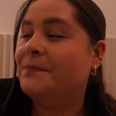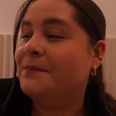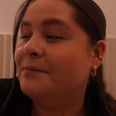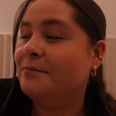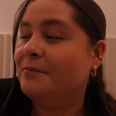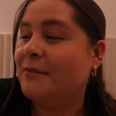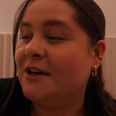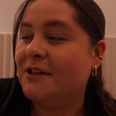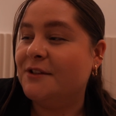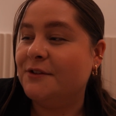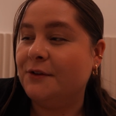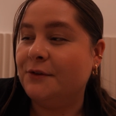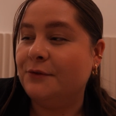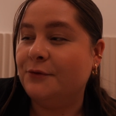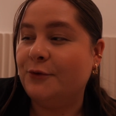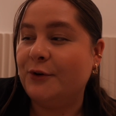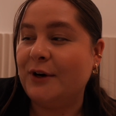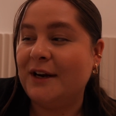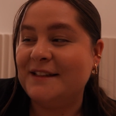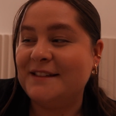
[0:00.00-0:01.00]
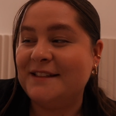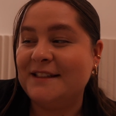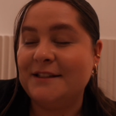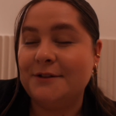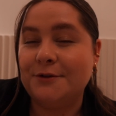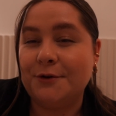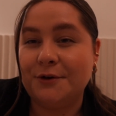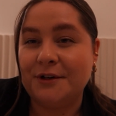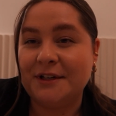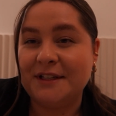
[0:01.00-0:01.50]
my son Francis
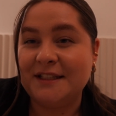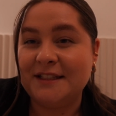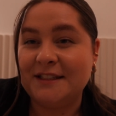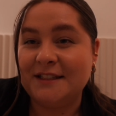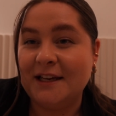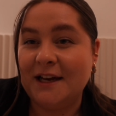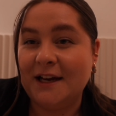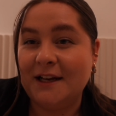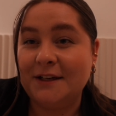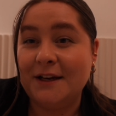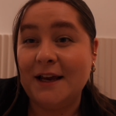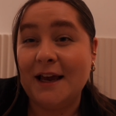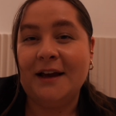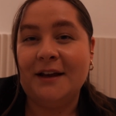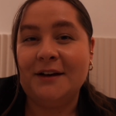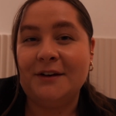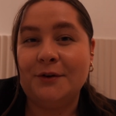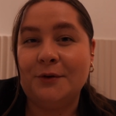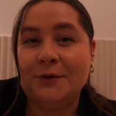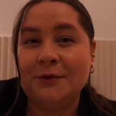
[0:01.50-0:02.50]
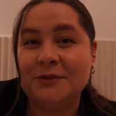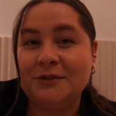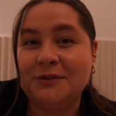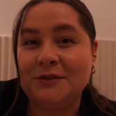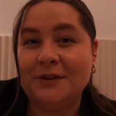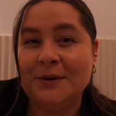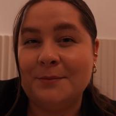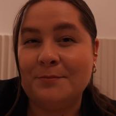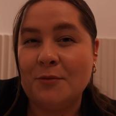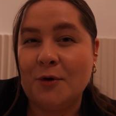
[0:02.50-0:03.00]
Kurkistan, and also
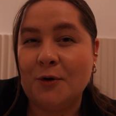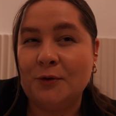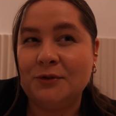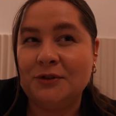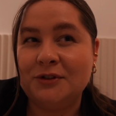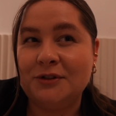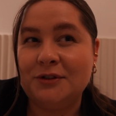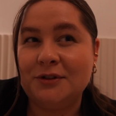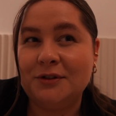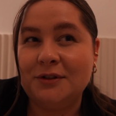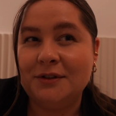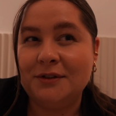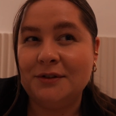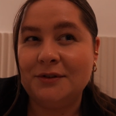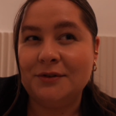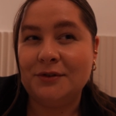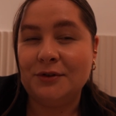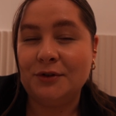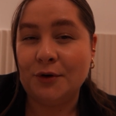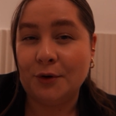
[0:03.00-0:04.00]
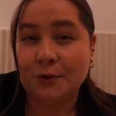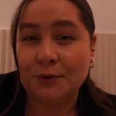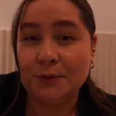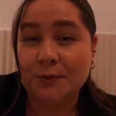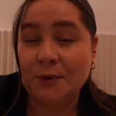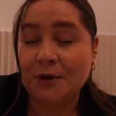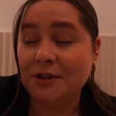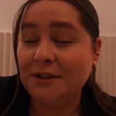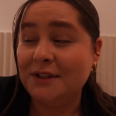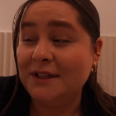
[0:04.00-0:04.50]
the most known
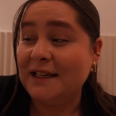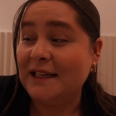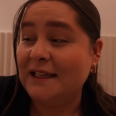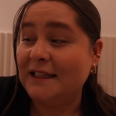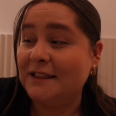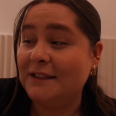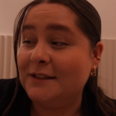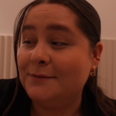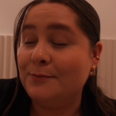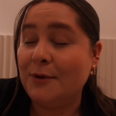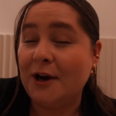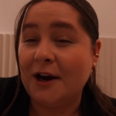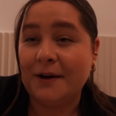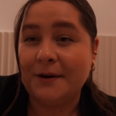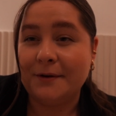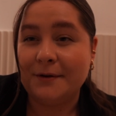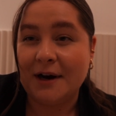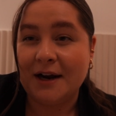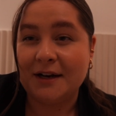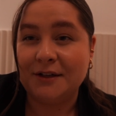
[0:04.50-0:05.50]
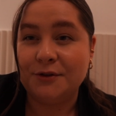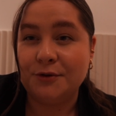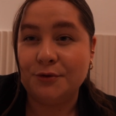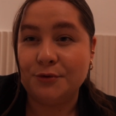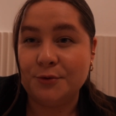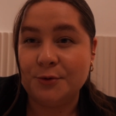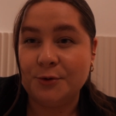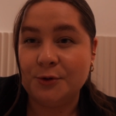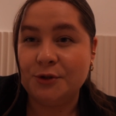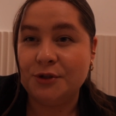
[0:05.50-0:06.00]
one is Baccarat
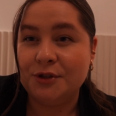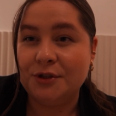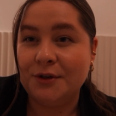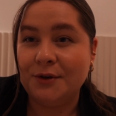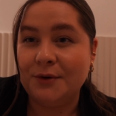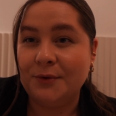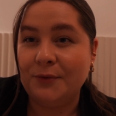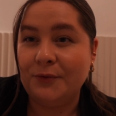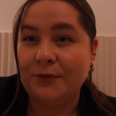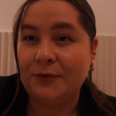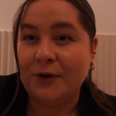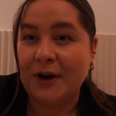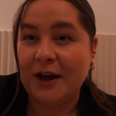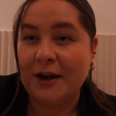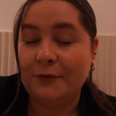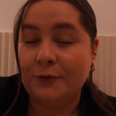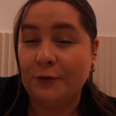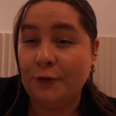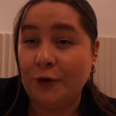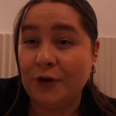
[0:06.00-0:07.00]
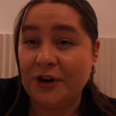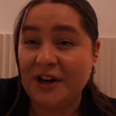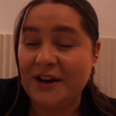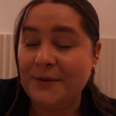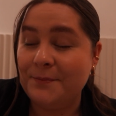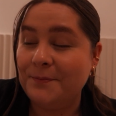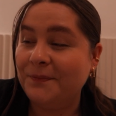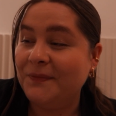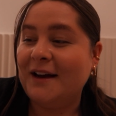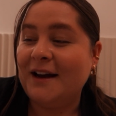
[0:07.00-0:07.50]
Rouge 540.
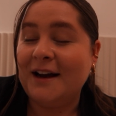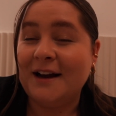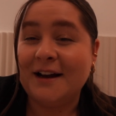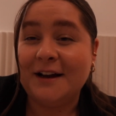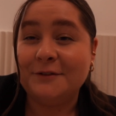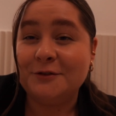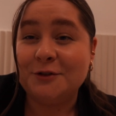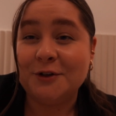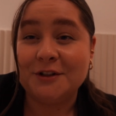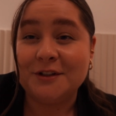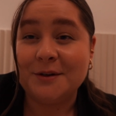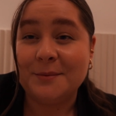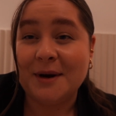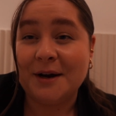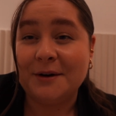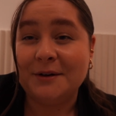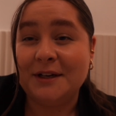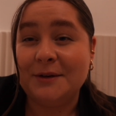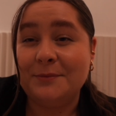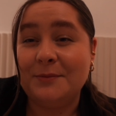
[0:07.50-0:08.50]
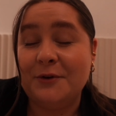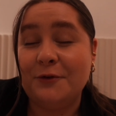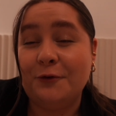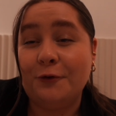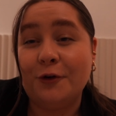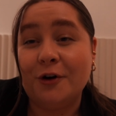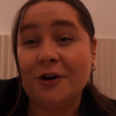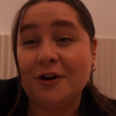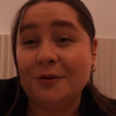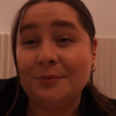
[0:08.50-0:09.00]
I have talked about it
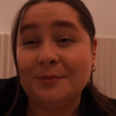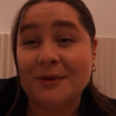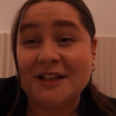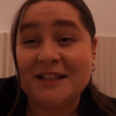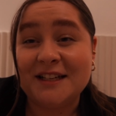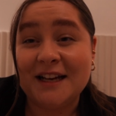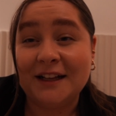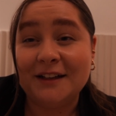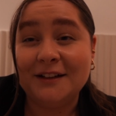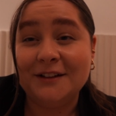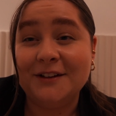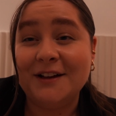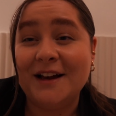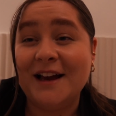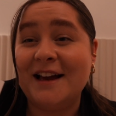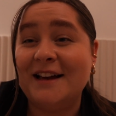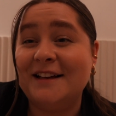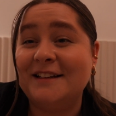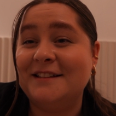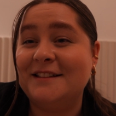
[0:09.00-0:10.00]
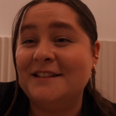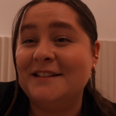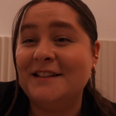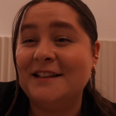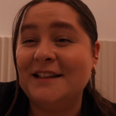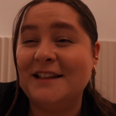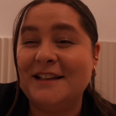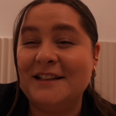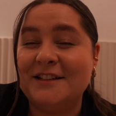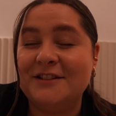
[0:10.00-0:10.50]
before on my channel, and
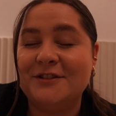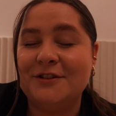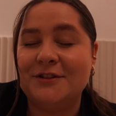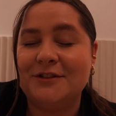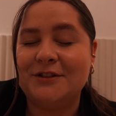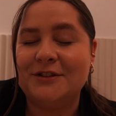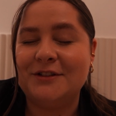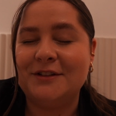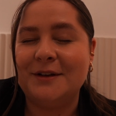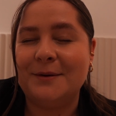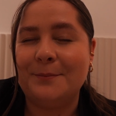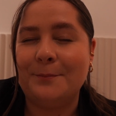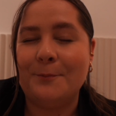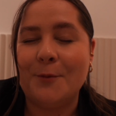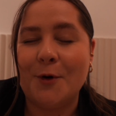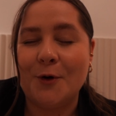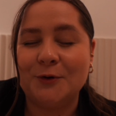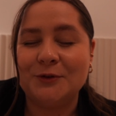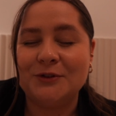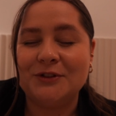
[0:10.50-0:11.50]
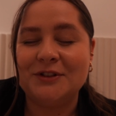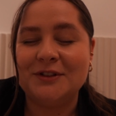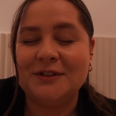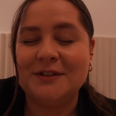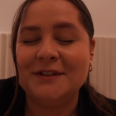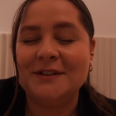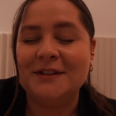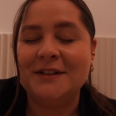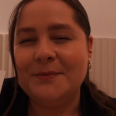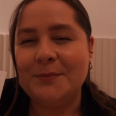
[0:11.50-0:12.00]
it is just the
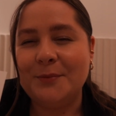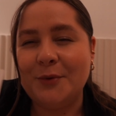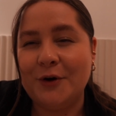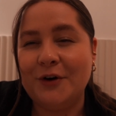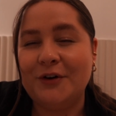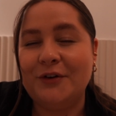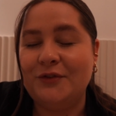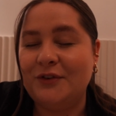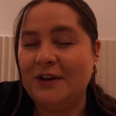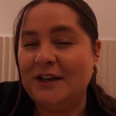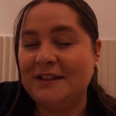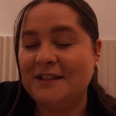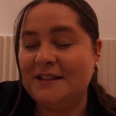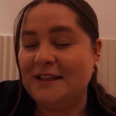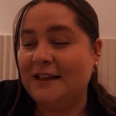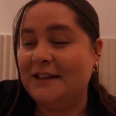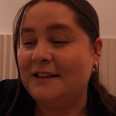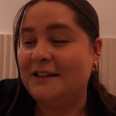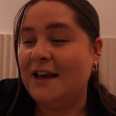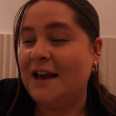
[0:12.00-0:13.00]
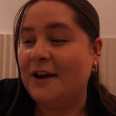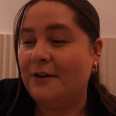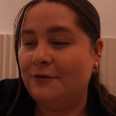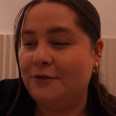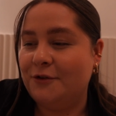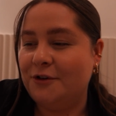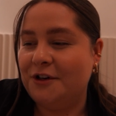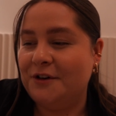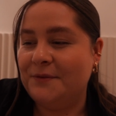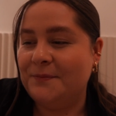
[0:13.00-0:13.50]
most perfect scent
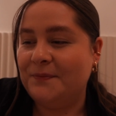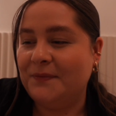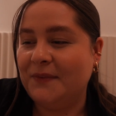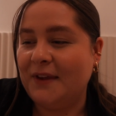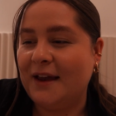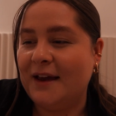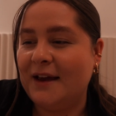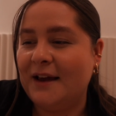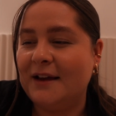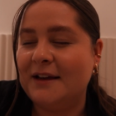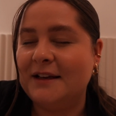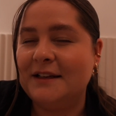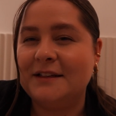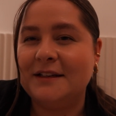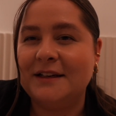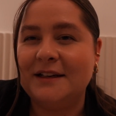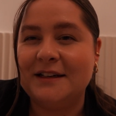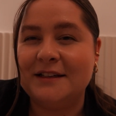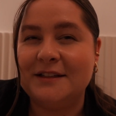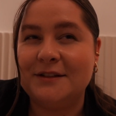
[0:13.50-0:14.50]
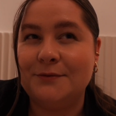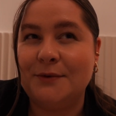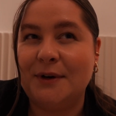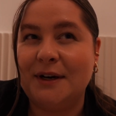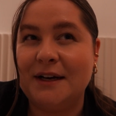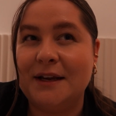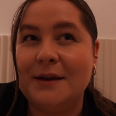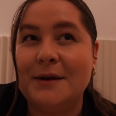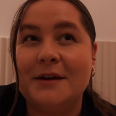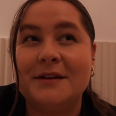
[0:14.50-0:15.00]
ever. It is
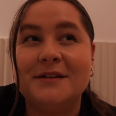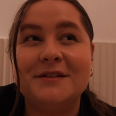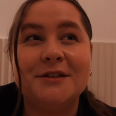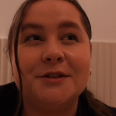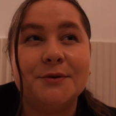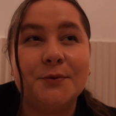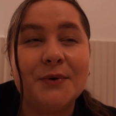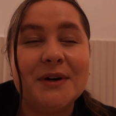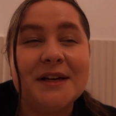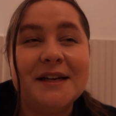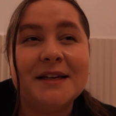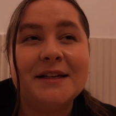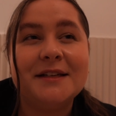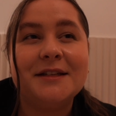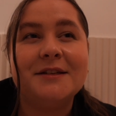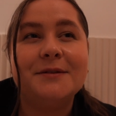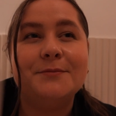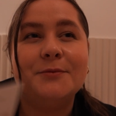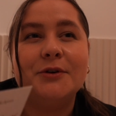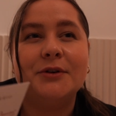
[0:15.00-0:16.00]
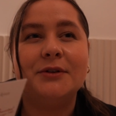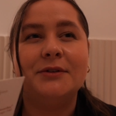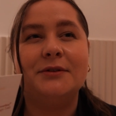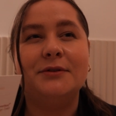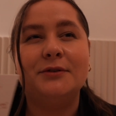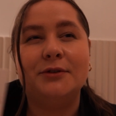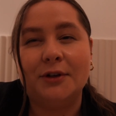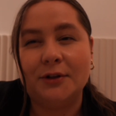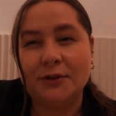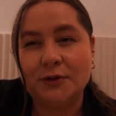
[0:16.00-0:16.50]
very sweet, but
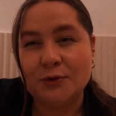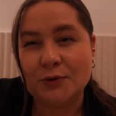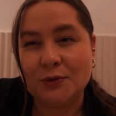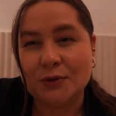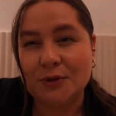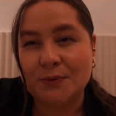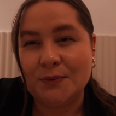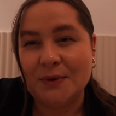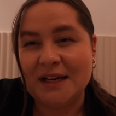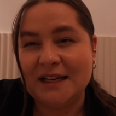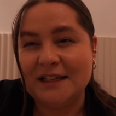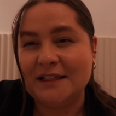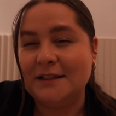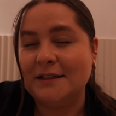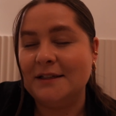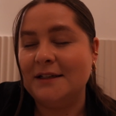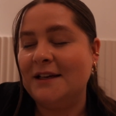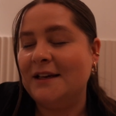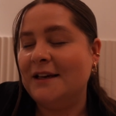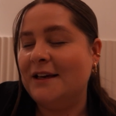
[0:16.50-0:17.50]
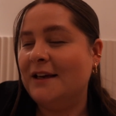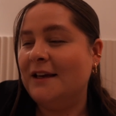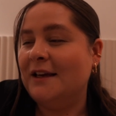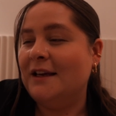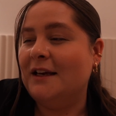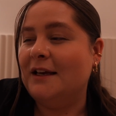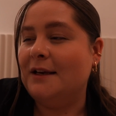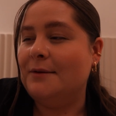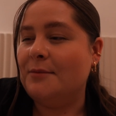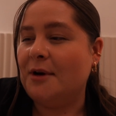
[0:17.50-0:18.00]
not too sweet
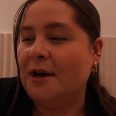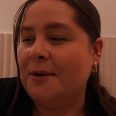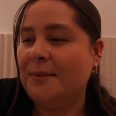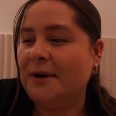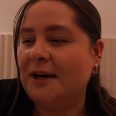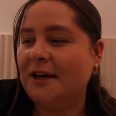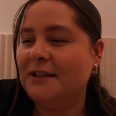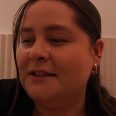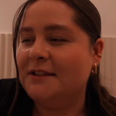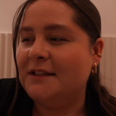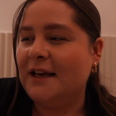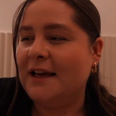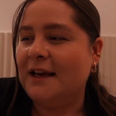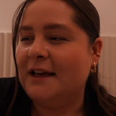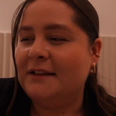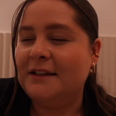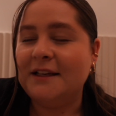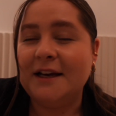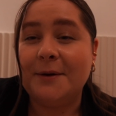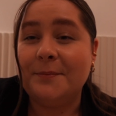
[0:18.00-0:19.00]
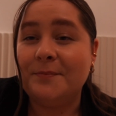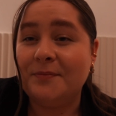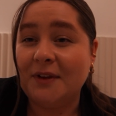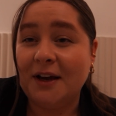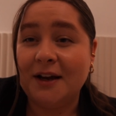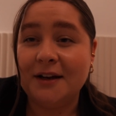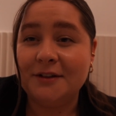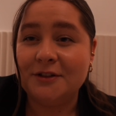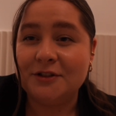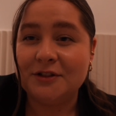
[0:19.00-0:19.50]
in my mind, and yeah,
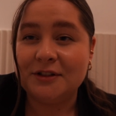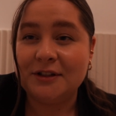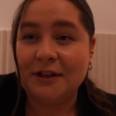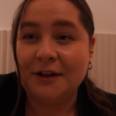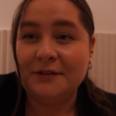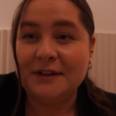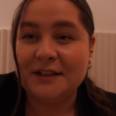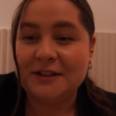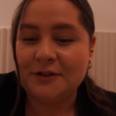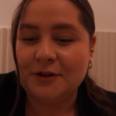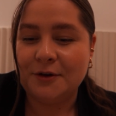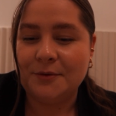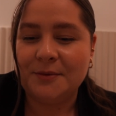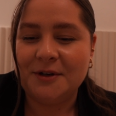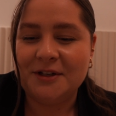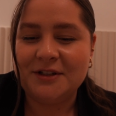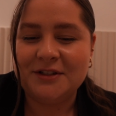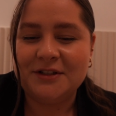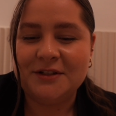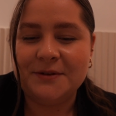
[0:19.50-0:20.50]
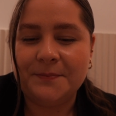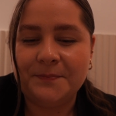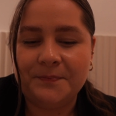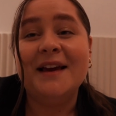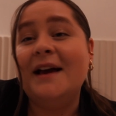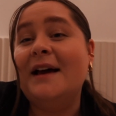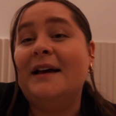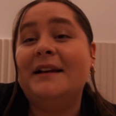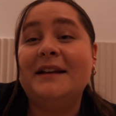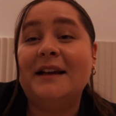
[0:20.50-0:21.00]
I just love it so much.
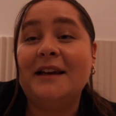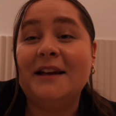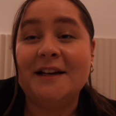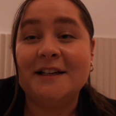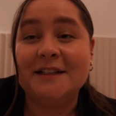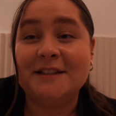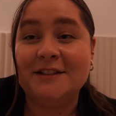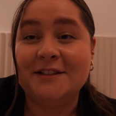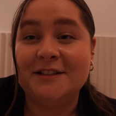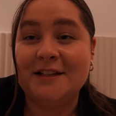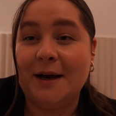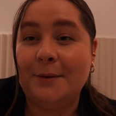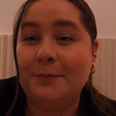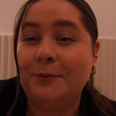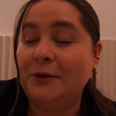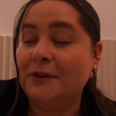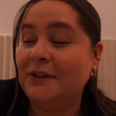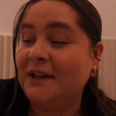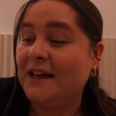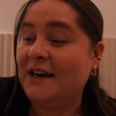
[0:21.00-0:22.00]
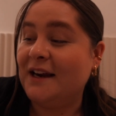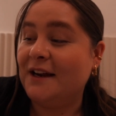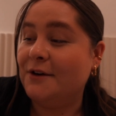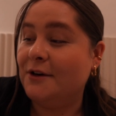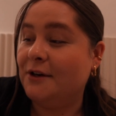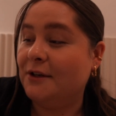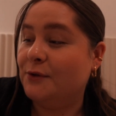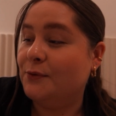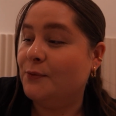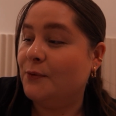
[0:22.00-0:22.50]
And the last sample that I
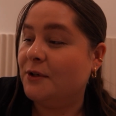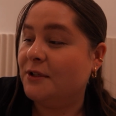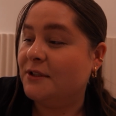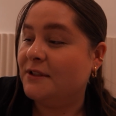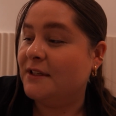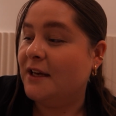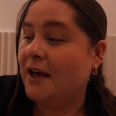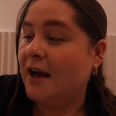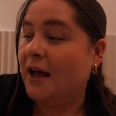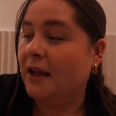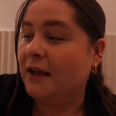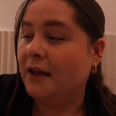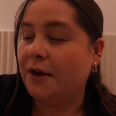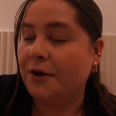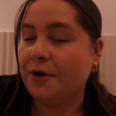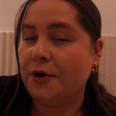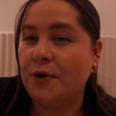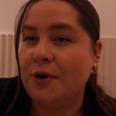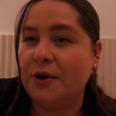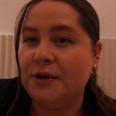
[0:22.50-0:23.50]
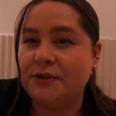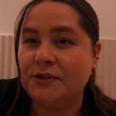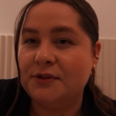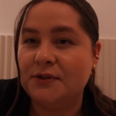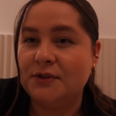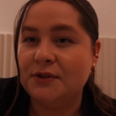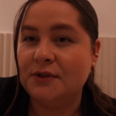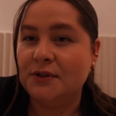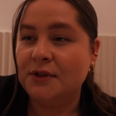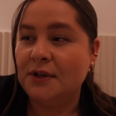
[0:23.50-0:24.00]
got was the A La
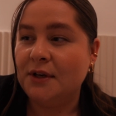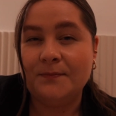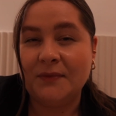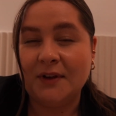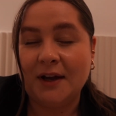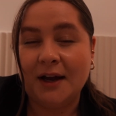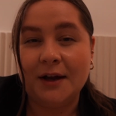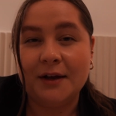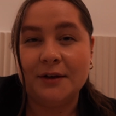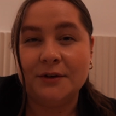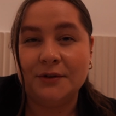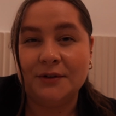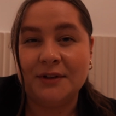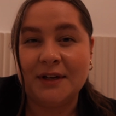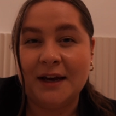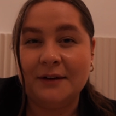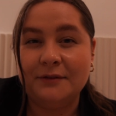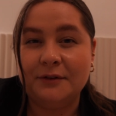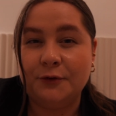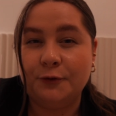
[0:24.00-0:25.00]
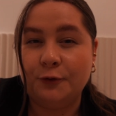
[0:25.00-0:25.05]
Rose. I don't have the